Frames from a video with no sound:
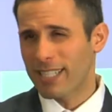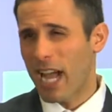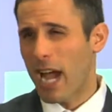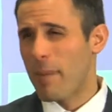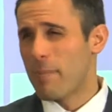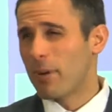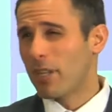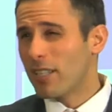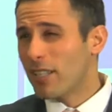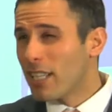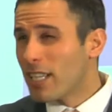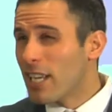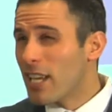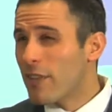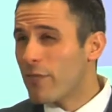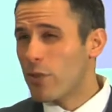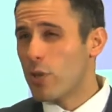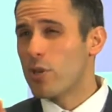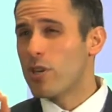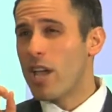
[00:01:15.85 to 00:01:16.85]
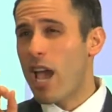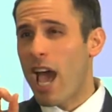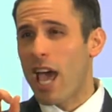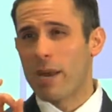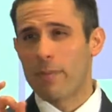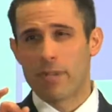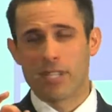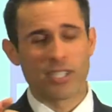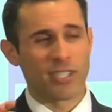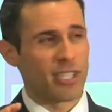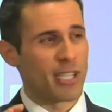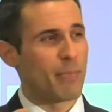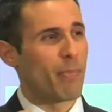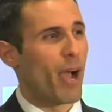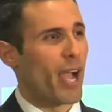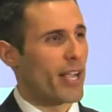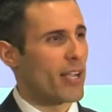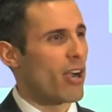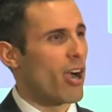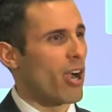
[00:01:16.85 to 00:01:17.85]
I believe, unanimously
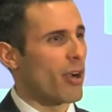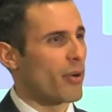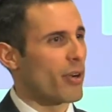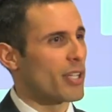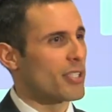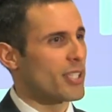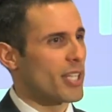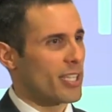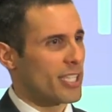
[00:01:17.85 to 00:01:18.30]
by Congress,